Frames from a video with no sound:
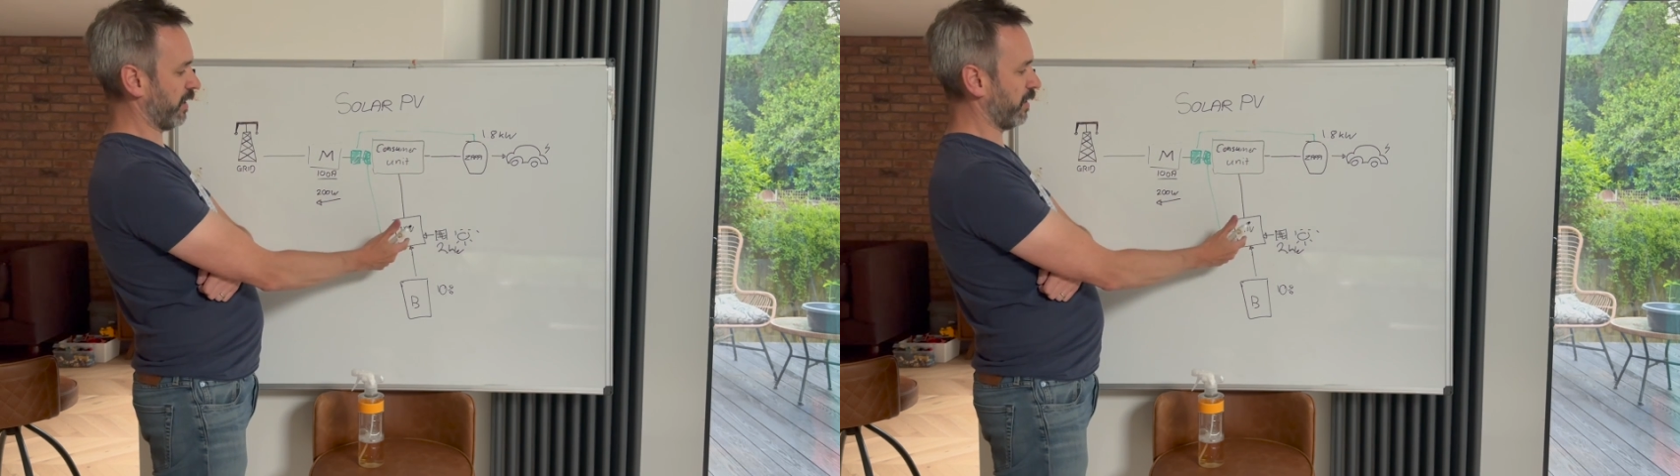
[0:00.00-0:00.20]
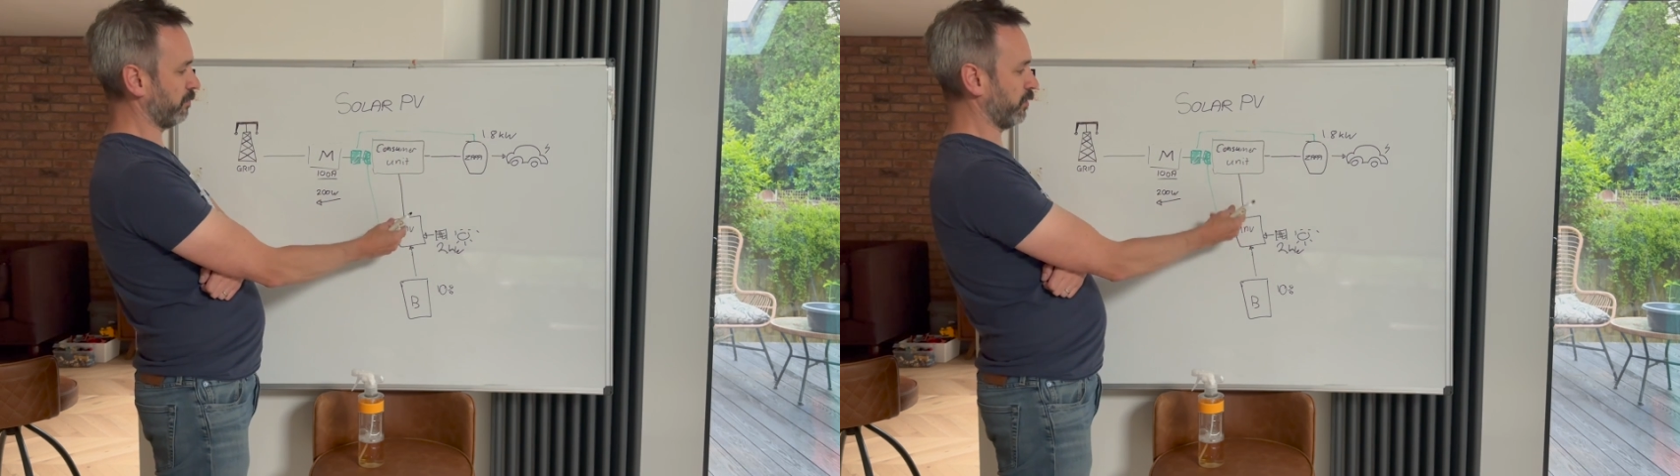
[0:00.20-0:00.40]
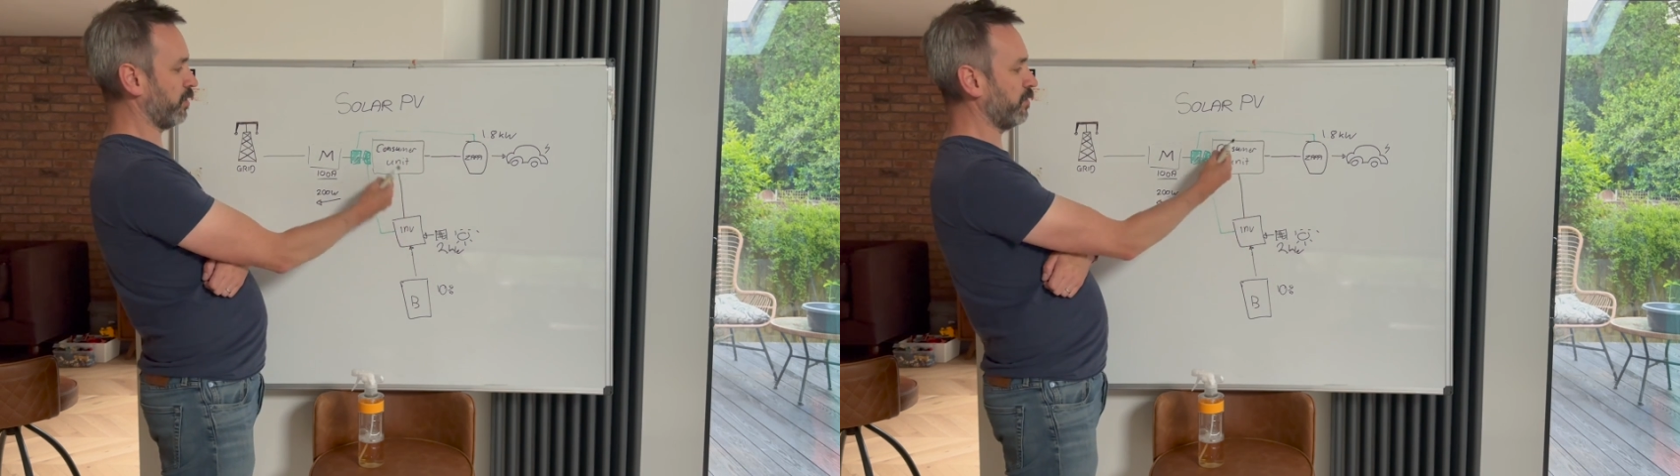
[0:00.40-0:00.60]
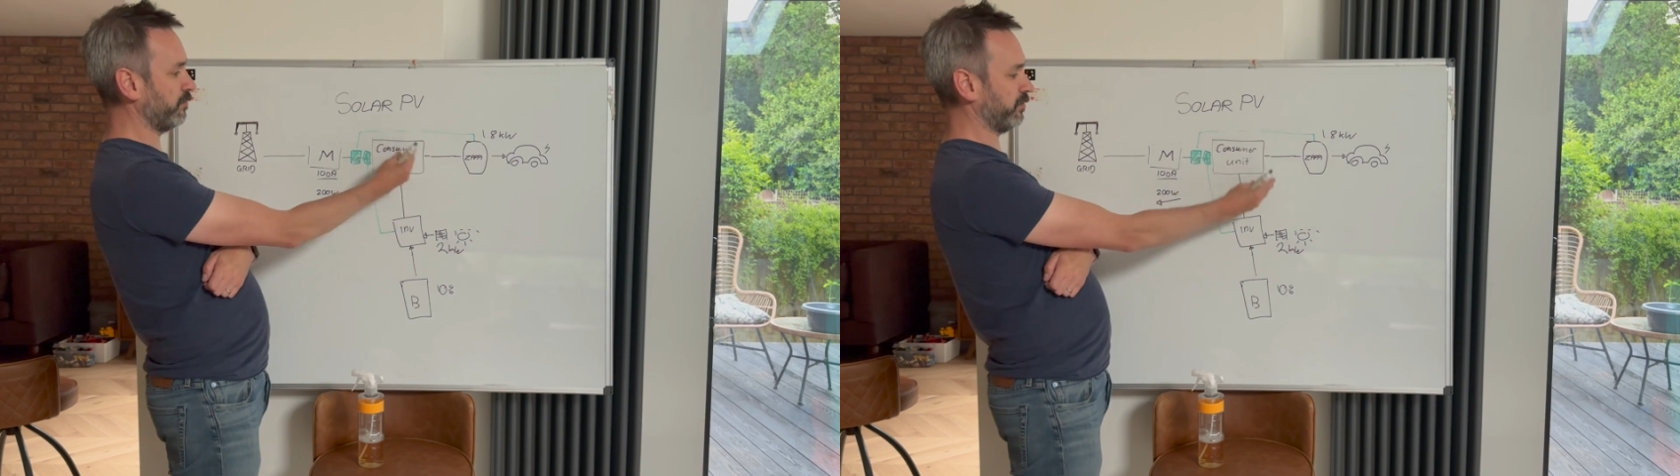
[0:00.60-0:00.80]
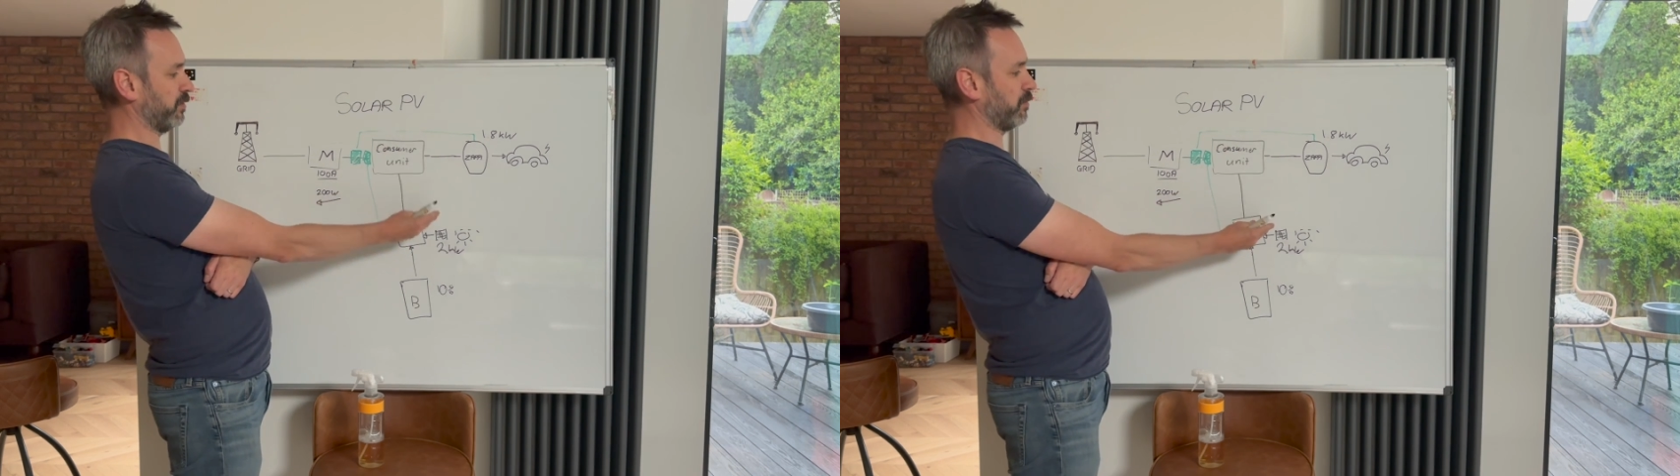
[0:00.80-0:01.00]
I'm
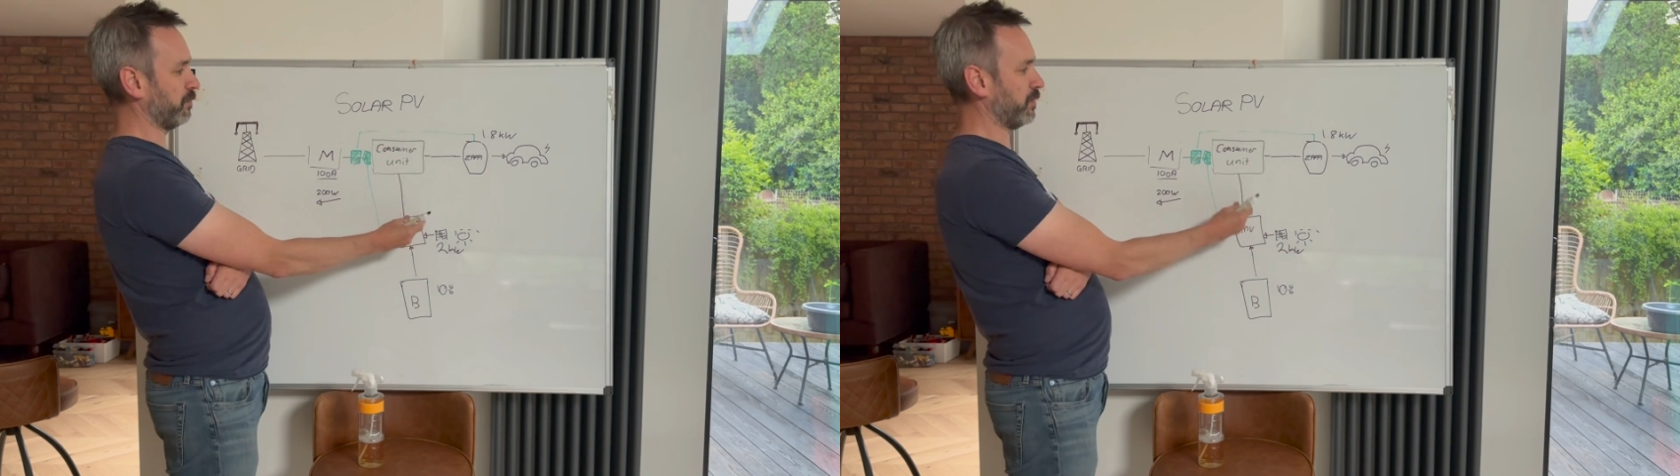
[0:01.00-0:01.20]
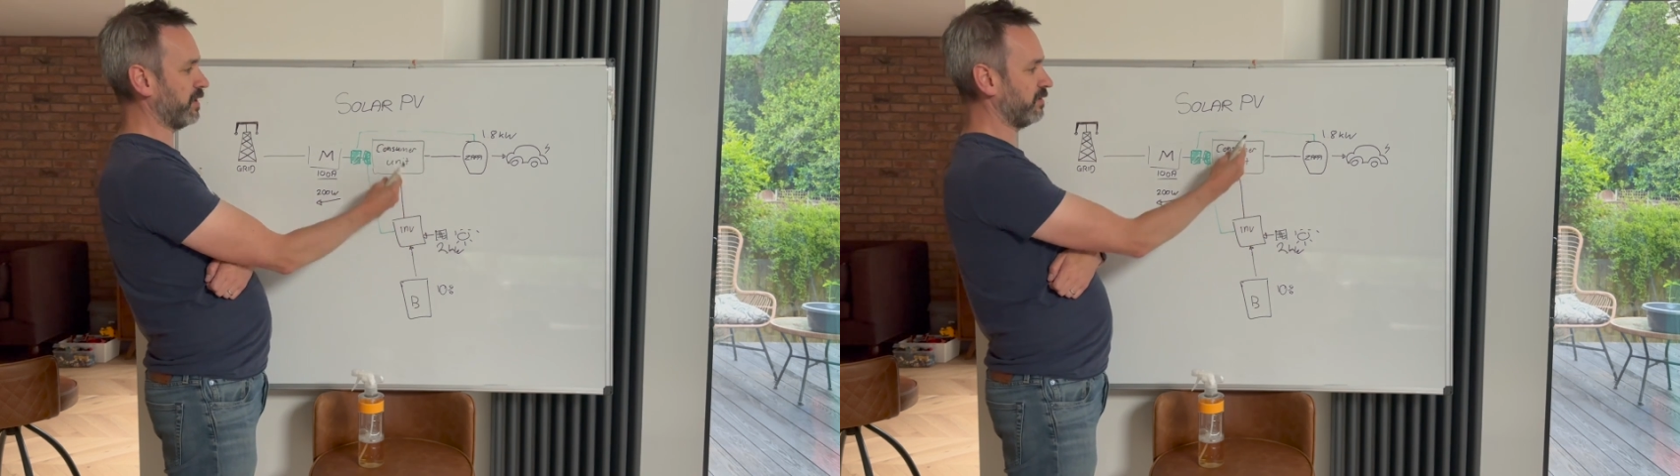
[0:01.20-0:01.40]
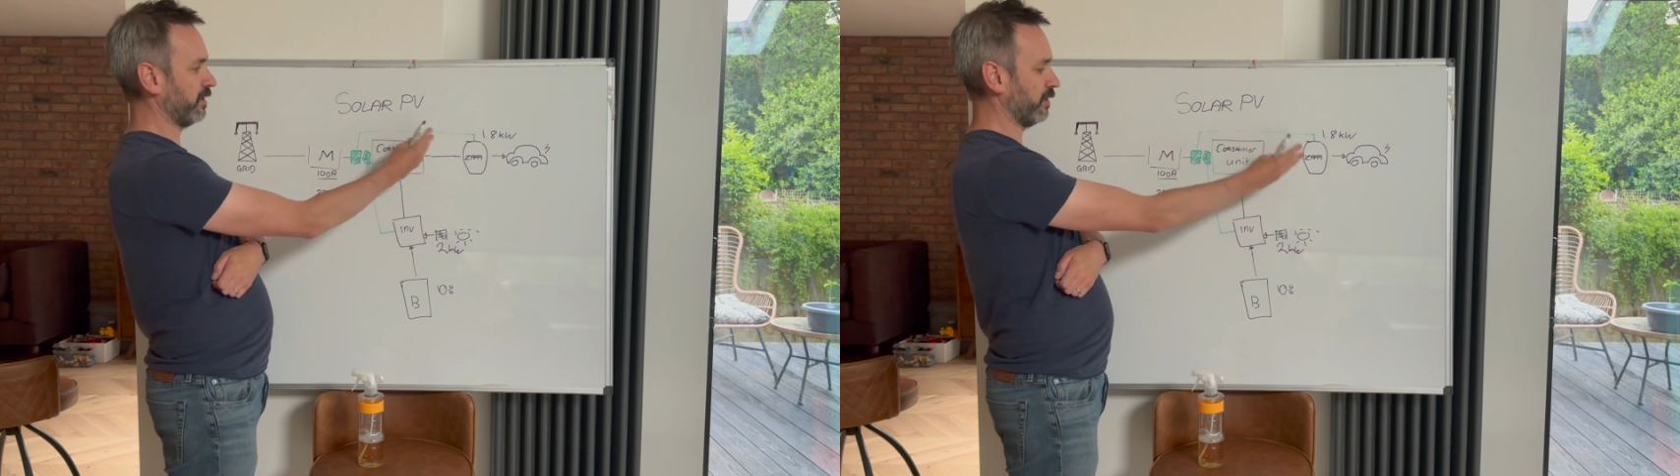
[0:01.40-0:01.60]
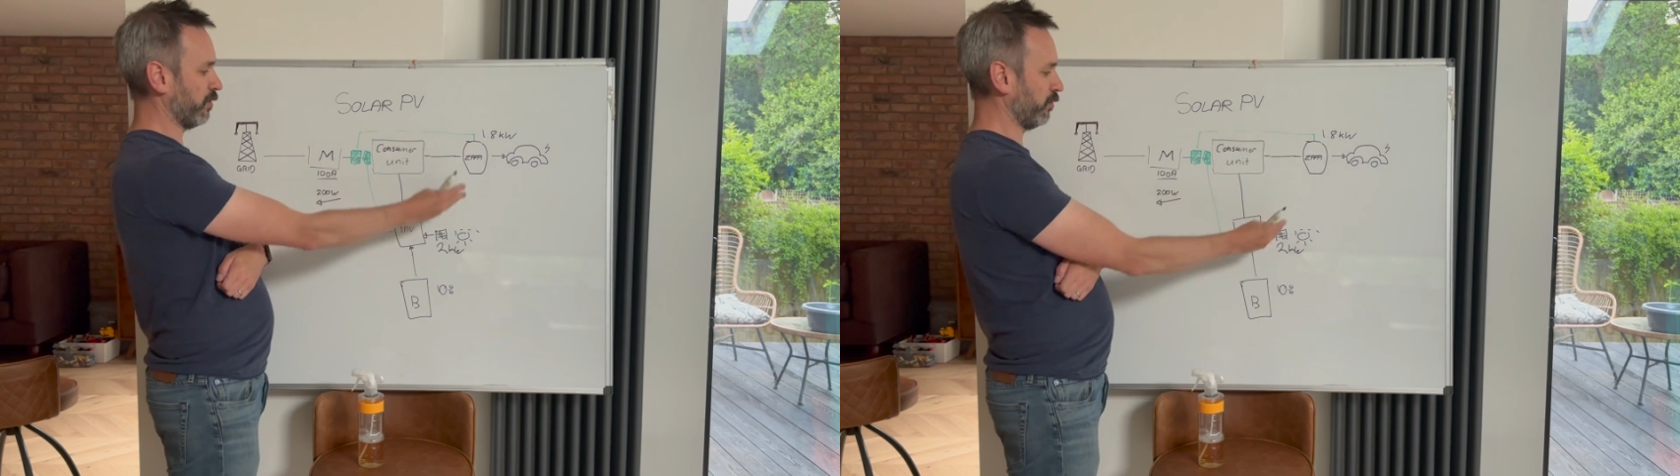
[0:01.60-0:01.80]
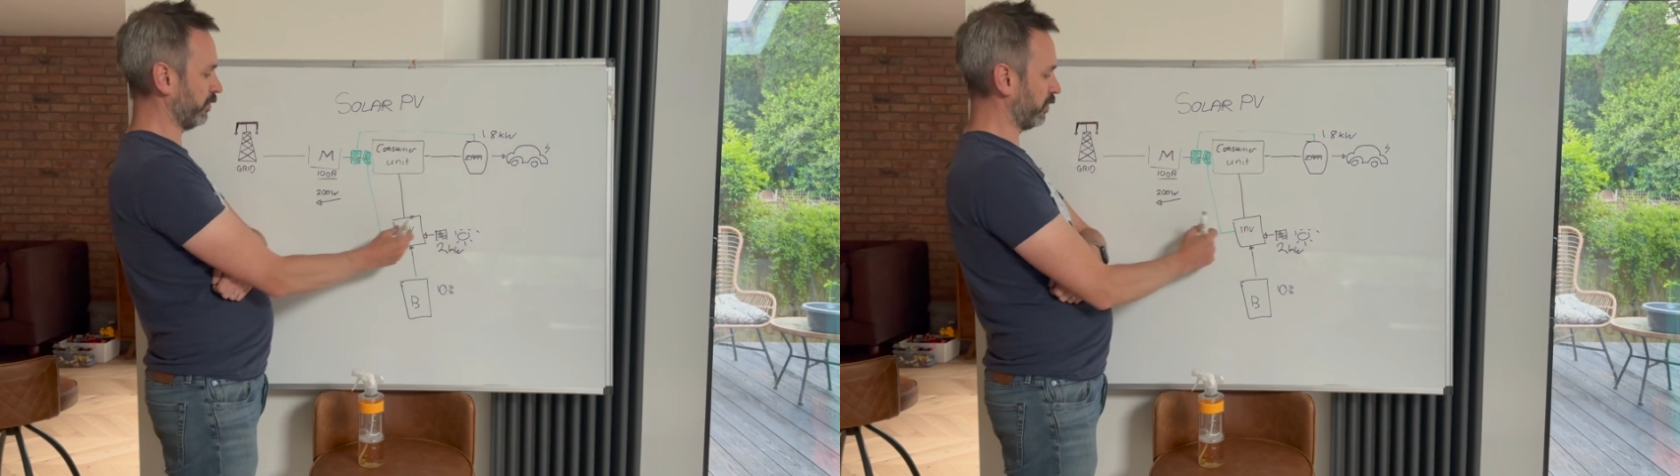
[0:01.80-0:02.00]
comfortably meeting
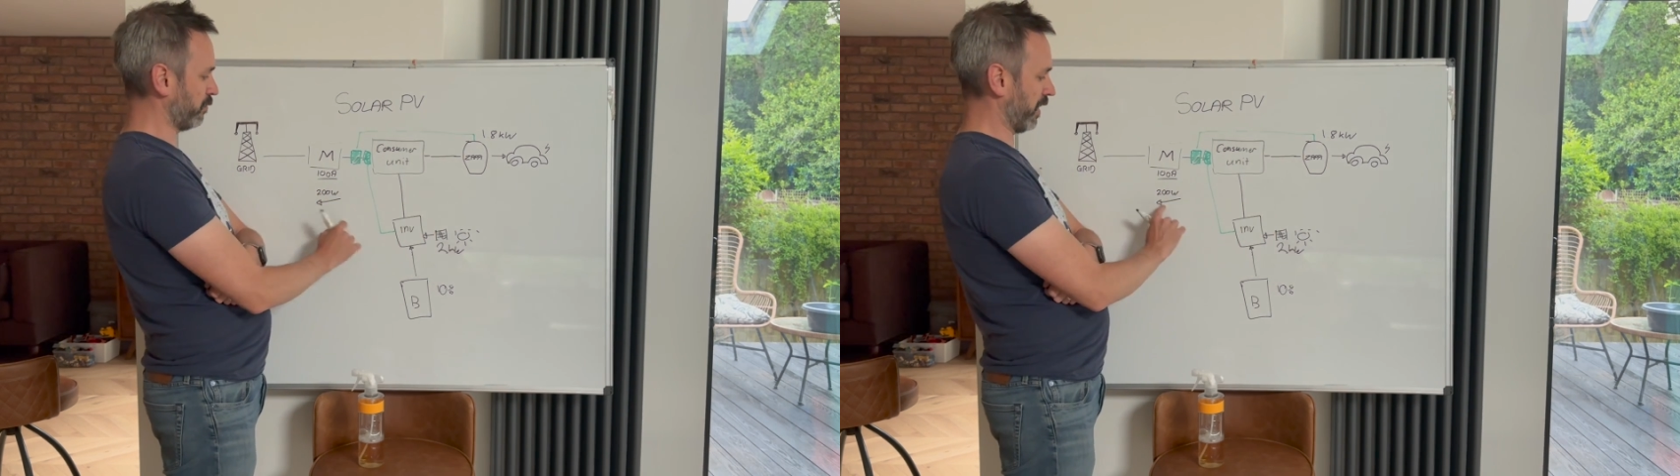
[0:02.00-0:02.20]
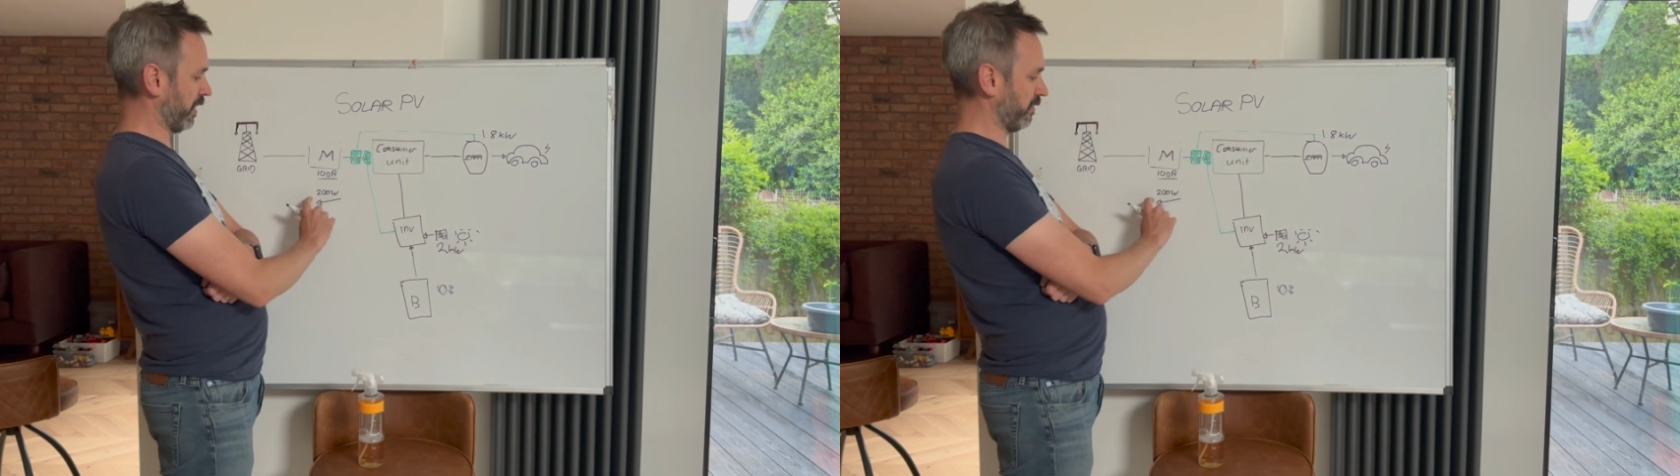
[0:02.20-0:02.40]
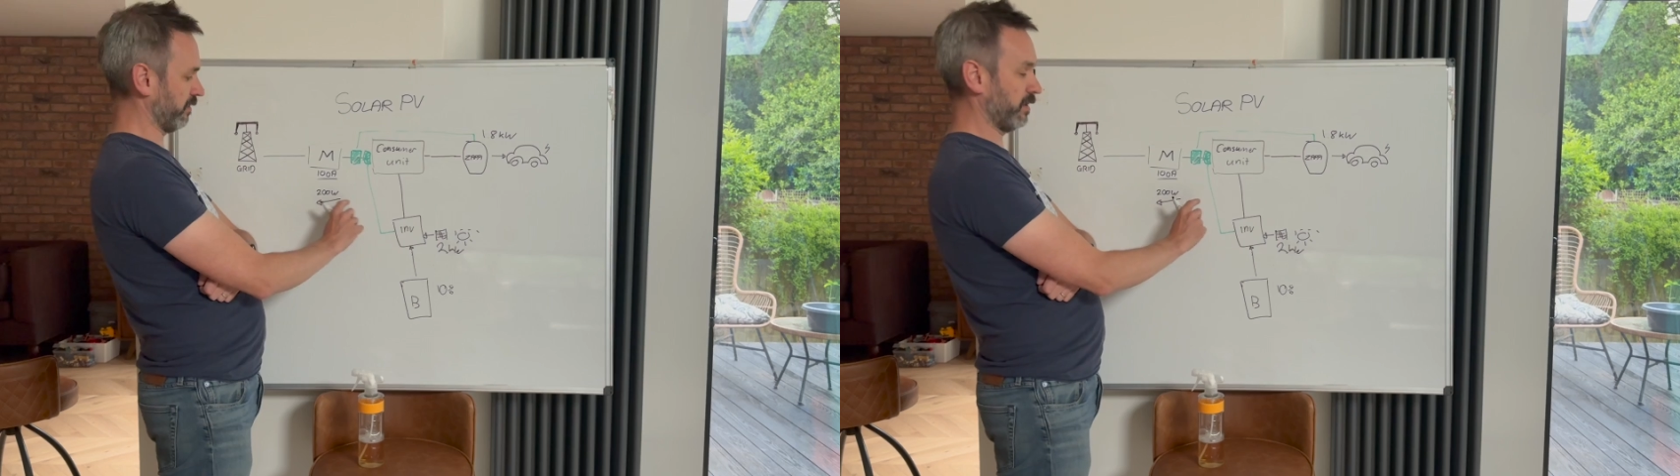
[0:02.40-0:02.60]
all the demand